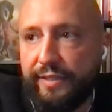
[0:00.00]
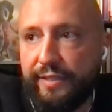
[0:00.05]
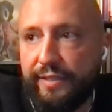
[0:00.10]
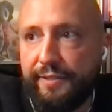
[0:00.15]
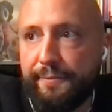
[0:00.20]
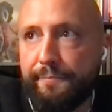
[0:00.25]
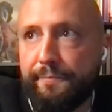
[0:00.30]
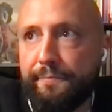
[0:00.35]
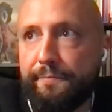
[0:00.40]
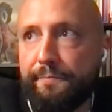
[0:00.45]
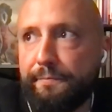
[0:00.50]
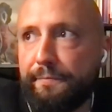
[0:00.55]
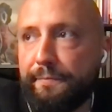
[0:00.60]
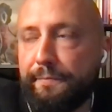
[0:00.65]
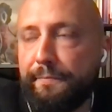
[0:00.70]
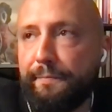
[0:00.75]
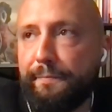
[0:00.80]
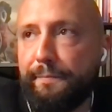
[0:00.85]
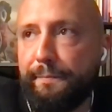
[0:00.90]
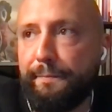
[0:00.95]

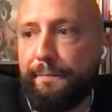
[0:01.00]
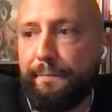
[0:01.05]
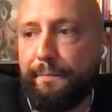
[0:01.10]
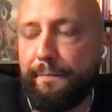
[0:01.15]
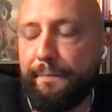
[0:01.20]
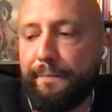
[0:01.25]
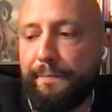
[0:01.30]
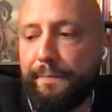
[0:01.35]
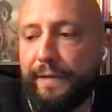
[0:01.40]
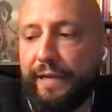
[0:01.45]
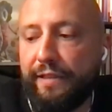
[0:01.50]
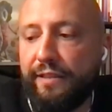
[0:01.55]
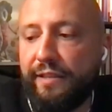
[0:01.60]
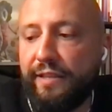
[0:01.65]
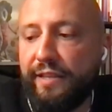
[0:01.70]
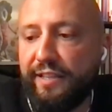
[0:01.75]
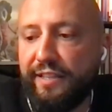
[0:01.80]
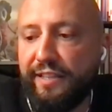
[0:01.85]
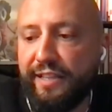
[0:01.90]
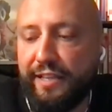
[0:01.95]
I
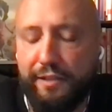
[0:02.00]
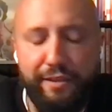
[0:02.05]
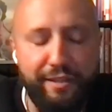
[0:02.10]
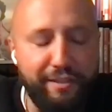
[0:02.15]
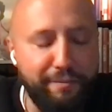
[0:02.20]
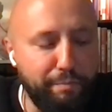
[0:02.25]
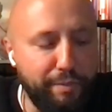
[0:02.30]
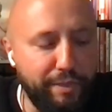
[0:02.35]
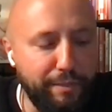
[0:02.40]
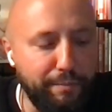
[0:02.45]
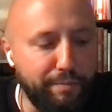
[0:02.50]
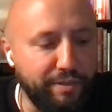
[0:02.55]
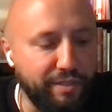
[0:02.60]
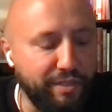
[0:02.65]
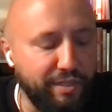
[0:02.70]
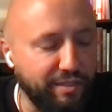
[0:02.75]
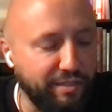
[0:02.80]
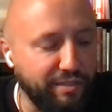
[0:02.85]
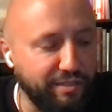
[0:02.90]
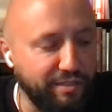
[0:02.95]
think people
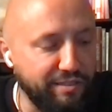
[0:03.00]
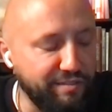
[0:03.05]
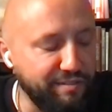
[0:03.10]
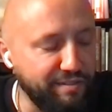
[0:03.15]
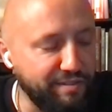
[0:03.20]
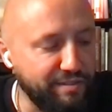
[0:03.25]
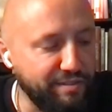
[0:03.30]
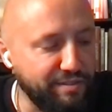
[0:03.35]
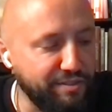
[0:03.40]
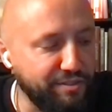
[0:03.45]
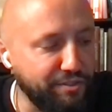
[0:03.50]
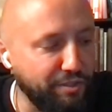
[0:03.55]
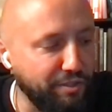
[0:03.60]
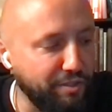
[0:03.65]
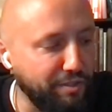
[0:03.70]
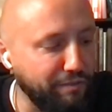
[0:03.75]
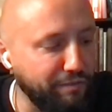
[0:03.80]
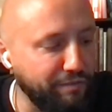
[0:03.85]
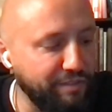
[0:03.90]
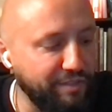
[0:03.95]
are
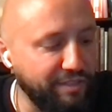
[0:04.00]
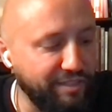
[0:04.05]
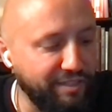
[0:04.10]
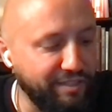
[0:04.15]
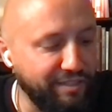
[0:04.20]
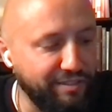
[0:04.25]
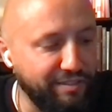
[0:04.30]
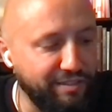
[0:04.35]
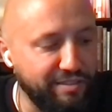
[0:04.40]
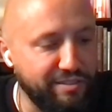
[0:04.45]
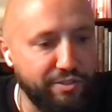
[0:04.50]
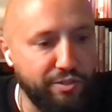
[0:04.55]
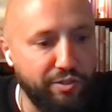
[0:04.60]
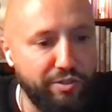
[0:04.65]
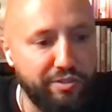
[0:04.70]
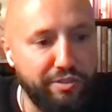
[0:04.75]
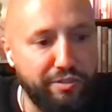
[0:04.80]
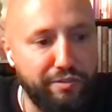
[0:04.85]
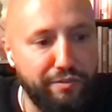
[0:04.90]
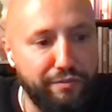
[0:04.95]
sort of the
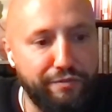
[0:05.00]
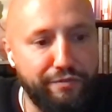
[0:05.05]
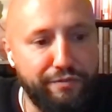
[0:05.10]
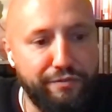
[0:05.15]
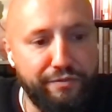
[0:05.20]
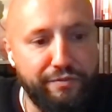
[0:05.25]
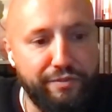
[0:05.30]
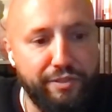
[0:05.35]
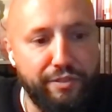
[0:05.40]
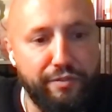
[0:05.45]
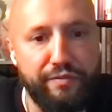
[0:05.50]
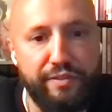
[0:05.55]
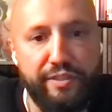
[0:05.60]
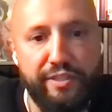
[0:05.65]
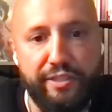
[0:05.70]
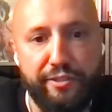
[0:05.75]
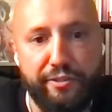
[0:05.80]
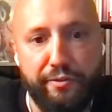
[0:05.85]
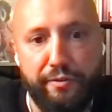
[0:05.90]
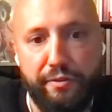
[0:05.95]
soul of
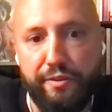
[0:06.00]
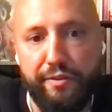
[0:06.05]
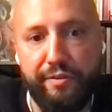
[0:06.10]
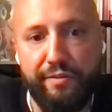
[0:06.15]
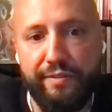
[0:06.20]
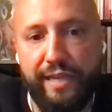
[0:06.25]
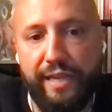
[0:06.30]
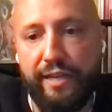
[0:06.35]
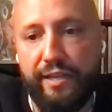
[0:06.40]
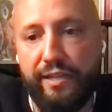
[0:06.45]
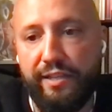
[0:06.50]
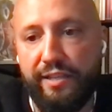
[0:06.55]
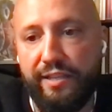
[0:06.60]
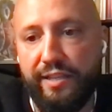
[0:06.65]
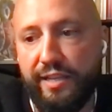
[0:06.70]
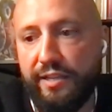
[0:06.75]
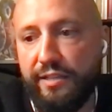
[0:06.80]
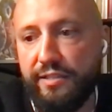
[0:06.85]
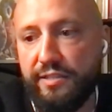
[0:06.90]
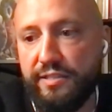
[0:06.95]
the earth.
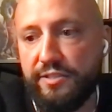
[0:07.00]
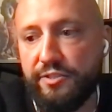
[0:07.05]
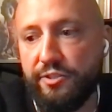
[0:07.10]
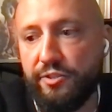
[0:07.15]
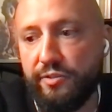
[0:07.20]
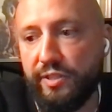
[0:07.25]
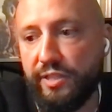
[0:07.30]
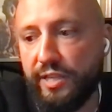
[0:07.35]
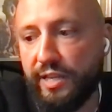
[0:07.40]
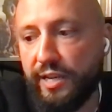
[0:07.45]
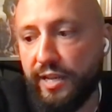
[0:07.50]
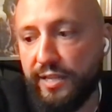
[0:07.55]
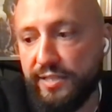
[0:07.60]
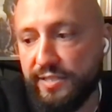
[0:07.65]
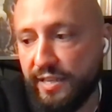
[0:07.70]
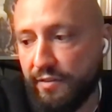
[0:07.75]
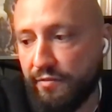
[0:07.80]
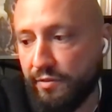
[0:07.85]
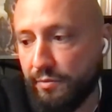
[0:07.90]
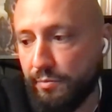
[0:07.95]
Any story that
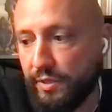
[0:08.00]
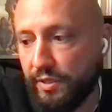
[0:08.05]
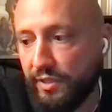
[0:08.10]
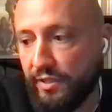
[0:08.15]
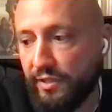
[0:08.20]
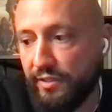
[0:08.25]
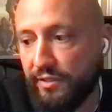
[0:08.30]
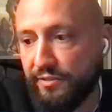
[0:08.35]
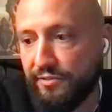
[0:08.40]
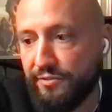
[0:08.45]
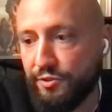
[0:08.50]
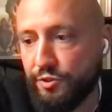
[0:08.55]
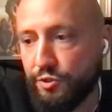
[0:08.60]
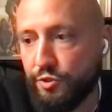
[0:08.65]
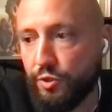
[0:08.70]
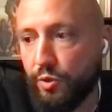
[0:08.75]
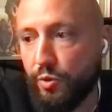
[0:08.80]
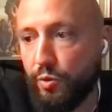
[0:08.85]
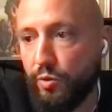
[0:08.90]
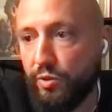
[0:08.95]
has ever been
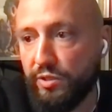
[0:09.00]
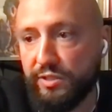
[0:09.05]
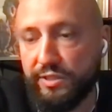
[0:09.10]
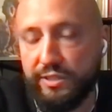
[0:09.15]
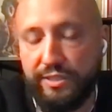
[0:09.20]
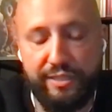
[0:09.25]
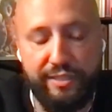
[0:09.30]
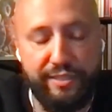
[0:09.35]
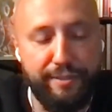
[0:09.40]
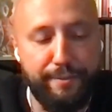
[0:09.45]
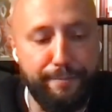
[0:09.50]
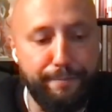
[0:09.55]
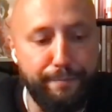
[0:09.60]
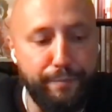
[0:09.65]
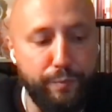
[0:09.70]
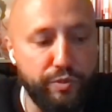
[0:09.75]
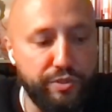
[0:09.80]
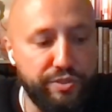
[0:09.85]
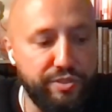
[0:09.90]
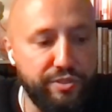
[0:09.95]
told
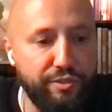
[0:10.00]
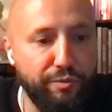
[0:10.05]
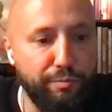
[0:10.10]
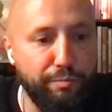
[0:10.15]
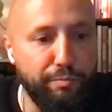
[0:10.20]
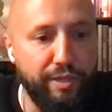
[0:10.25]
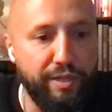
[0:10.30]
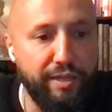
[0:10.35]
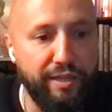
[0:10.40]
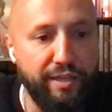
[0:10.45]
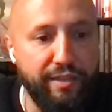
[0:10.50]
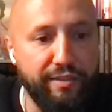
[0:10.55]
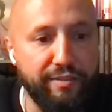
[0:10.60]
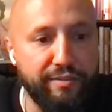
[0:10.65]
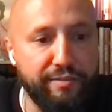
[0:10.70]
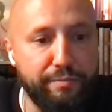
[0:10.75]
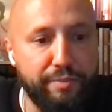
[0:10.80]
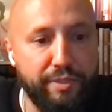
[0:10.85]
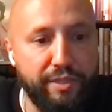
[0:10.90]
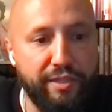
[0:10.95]
was told by
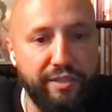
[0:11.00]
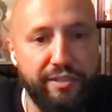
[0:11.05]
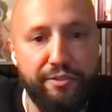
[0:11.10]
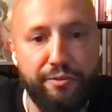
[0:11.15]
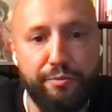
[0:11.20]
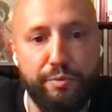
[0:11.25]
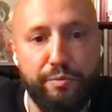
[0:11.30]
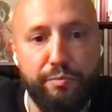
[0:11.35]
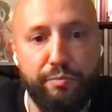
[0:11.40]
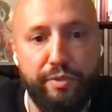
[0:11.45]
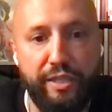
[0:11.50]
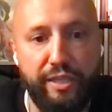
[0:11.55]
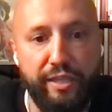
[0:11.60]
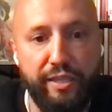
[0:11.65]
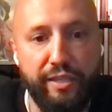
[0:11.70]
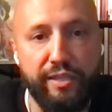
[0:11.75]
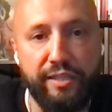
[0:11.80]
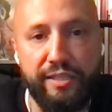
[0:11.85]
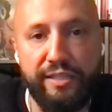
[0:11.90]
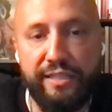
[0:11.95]
a human
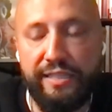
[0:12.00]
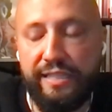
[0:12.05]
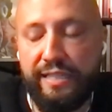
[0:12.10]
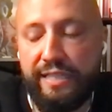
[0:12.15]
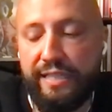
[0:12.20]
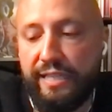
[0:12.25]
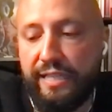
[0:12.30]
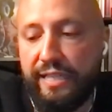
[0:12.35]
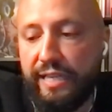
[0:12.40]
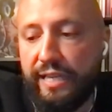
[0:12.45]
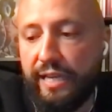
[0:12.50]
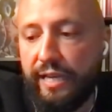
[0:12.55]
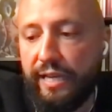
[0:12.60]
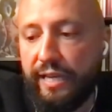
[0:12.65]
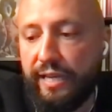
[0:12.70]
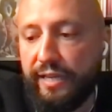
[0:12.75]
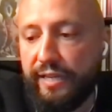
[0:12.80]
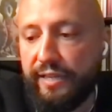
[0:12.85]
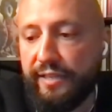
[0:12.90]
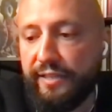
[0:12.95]
being.
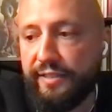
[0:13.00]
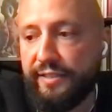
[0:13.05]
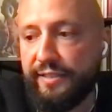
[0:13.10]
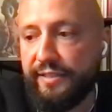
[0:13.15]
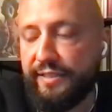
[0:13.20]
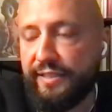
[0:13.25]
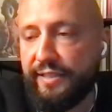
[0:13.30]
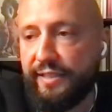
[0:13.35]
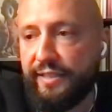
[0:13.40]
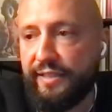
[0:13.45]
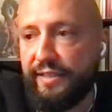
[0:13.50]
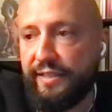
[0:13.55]
And